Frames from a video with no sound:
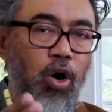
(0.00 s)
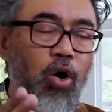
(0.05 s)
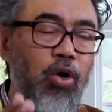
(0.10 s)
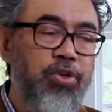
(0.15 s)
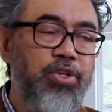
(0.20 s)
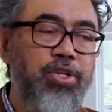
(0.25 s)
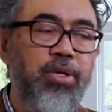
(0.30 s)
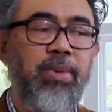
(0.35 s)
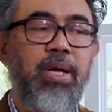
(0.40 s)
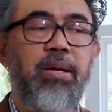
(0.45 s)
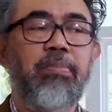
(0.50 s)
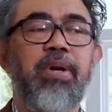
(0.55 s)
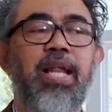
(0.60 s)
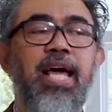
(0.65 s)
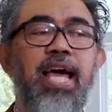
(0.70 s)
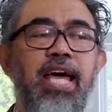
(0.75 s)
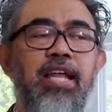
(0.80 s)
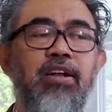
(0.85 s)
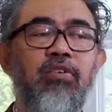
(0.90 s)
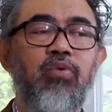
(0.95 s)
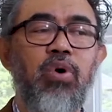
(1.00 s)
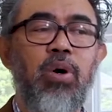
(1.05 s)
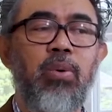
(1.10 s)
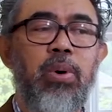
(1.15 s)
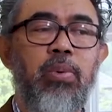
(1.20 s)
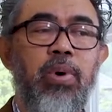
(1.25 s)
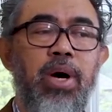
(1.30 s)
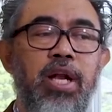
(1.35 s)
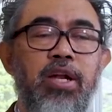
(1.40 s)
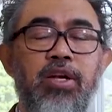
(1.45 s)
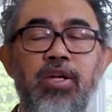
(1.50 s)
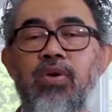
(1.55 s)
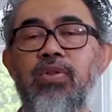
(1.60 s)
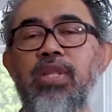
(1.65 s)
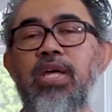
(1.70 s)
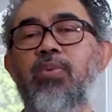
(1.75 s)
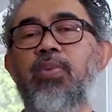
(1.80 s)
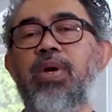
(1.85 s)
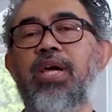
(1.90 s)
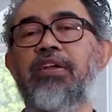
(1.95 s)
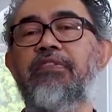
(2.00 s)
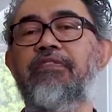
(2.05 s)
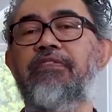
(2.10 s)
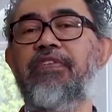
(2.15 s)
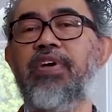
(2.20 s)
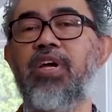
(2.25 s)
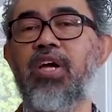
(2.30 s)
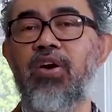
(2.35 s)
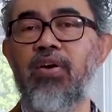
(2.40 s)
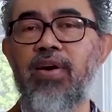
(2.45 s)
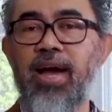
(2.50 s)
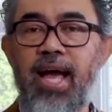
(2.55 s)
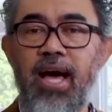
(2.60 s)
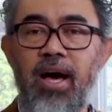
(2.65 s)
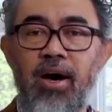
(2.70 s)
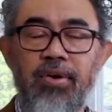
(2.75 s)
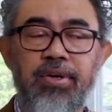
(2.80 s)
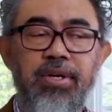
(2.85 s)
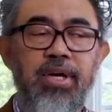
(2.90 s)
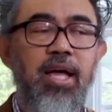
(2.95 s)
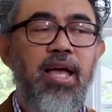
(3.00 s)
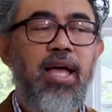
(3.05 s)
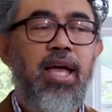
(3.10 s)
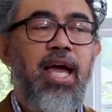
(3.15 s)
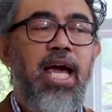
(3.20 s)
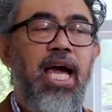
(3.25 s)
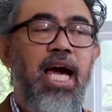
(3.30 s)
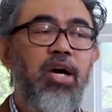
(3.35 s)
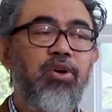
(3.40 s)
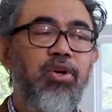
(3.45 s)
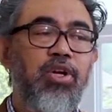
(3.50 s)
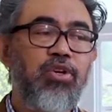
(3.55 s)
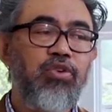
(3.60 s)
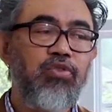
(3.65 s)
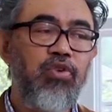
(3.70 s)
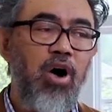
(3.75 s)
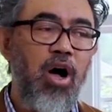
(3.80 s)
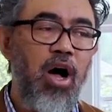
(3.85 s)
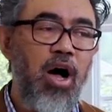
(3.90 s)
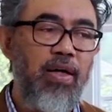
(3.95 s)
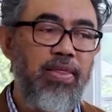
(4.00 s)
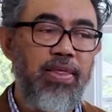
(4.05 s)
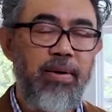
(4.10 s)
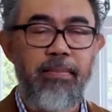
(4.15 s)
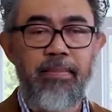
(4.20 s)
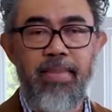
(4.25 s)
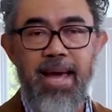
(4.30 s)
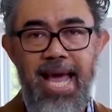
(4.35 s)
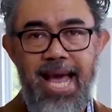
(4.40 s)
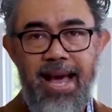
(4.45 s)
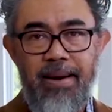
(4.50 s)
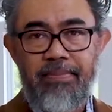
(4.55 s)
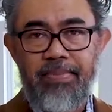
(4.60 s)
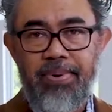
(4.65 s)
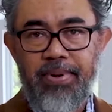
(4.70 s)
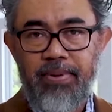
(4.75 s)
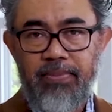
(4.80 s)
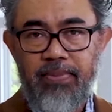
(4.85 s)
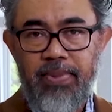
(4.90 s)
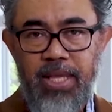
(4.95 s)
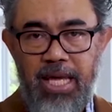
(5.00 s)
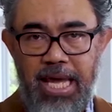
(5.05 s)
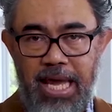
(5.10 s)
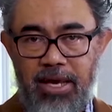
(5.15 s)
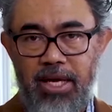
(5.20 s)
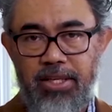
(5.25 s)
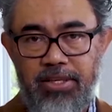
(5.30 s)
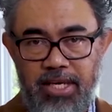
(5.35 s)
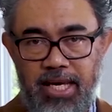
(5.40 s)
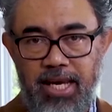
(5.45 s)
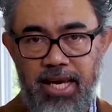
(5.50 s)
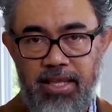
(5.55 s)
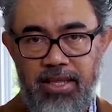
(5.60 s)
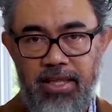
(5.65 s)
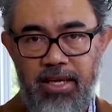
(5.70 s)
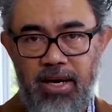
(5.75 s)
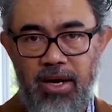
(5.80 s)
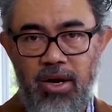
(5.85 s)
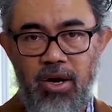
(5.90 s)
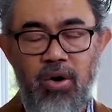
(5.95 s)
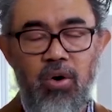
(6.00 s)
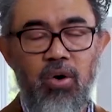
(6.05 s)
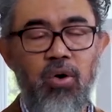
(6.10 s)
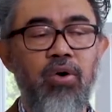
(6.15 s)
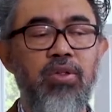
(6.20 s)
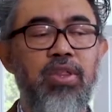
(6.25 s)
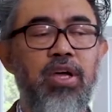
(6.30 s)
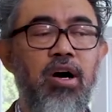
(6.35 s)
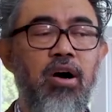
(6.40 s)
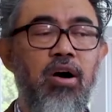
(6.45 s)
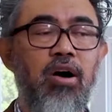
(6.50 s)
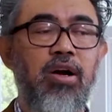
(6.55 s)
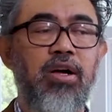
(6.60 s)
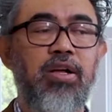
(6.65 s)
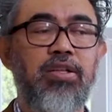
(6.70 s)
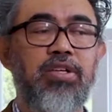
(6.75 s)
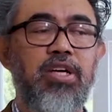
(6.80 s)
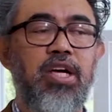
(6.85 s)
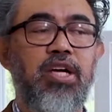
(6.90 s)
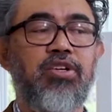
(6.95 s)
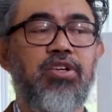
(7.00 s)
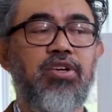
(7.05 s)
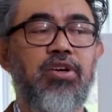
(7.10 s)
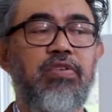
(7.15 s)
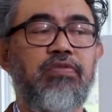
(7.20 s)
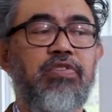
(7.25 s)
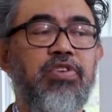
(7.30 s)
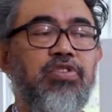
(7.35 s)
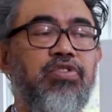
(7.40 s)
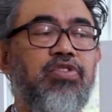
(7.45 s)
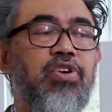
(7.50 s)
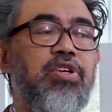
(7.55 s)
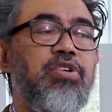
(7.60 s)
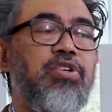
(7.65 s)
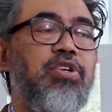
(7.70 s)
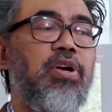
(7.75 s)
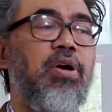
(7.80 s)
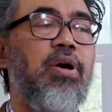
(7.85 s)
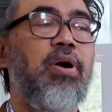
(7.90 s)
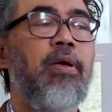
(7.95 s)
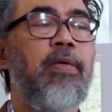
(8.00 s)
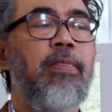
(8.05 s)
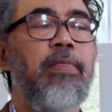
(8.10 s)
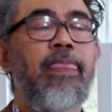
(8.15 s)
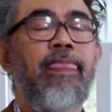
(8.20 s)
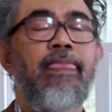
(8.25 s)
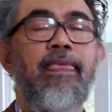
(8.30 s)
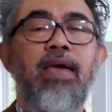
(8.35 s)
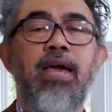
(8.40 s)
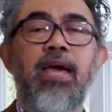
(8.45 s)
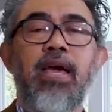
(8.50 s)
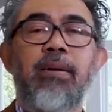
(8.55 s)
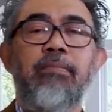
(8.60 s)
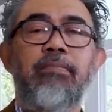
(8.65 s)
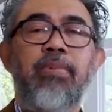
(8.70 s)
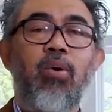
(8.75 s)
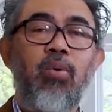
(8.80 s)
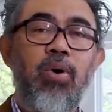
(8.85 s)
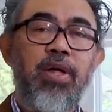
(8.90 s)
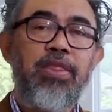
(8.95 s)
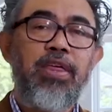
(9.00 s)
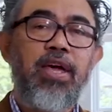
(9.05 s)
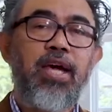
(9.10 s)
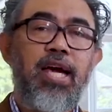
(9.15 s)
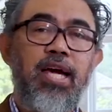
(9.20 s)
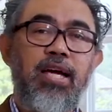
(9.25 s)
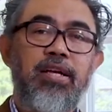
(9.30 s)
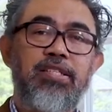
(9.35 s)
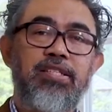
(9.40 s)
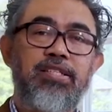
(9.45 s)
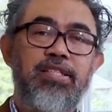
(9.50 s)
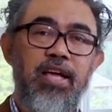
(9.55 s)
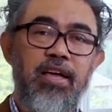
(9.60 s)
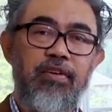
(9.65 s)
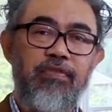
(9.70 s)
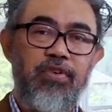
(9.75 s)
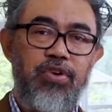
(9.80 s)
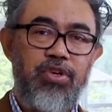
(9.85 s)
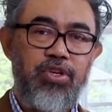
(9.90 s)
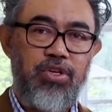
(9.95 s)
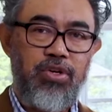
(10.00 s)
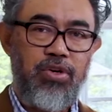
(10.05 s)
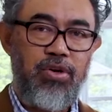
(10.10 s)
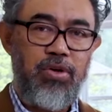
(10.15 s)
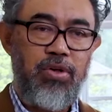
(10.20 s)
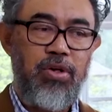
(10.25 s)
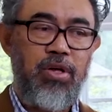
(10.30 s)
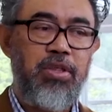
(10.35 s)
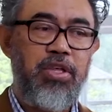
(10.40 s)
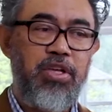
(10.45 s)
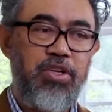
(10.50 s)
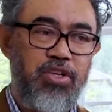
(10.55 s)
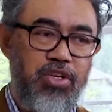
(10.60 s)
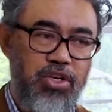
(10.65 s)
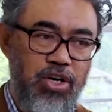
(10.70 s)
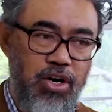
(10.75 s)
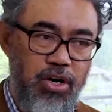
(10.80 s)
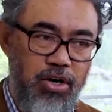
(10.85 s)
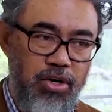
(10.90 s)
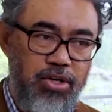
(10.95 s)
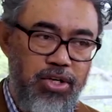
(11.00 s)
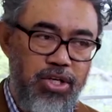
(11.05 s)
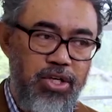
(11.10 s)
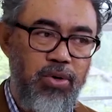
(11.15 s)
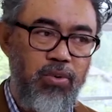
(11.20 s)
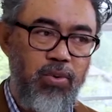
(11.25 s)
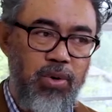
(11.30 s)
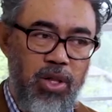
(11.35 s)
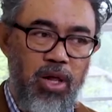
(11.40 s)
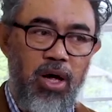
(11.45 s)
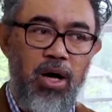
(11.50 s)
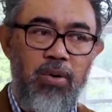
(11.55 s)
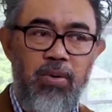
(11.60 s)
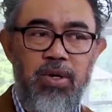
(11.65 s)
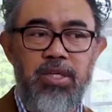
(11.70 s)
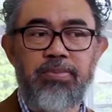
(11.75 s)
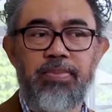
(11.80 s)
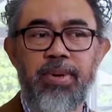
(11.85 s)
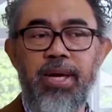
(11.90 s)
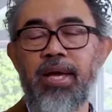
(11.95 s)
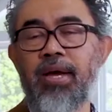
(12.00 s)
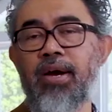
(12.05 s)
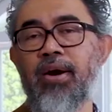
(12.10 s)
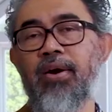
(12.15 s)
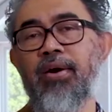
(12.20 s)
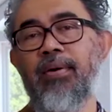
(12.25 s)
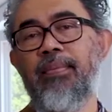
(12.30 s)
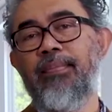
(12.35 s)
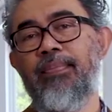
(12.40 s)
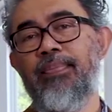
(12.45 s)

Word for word: ultimate plan of what we want to do, then we can figure out how to draw the map to get there or the architecture of the structure. But one thing I can say for sure the church will always be here.